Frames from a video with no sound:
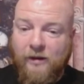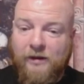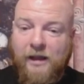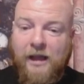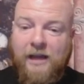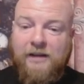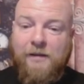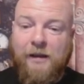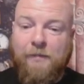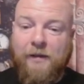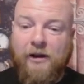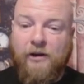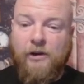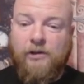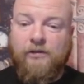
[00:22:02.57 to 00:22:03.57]
to make
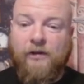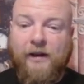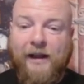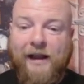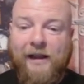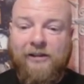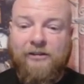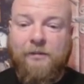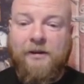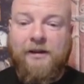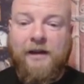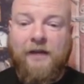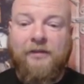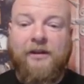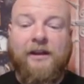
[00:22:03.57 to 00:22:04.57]
better use for cast, but
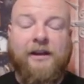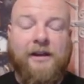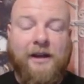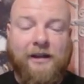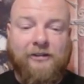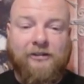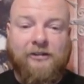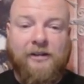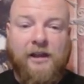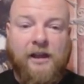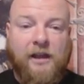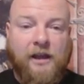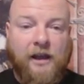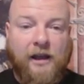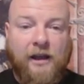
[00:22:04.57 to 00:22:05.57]
nothing nuts.
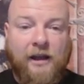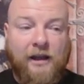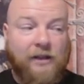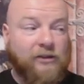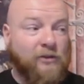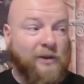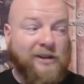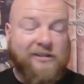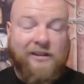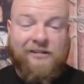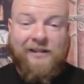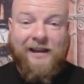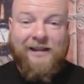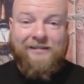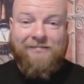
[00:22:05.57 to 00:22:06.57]
Uh, so when he says
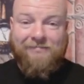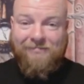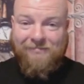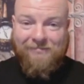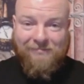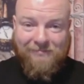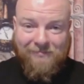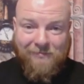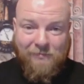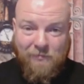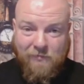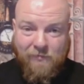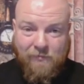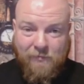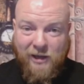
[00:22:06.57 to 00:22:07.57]
that,
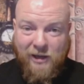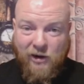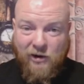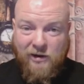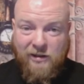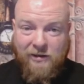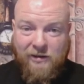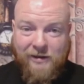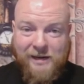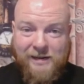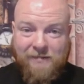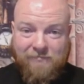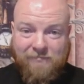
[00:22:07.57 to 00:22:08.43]
my Huron theory,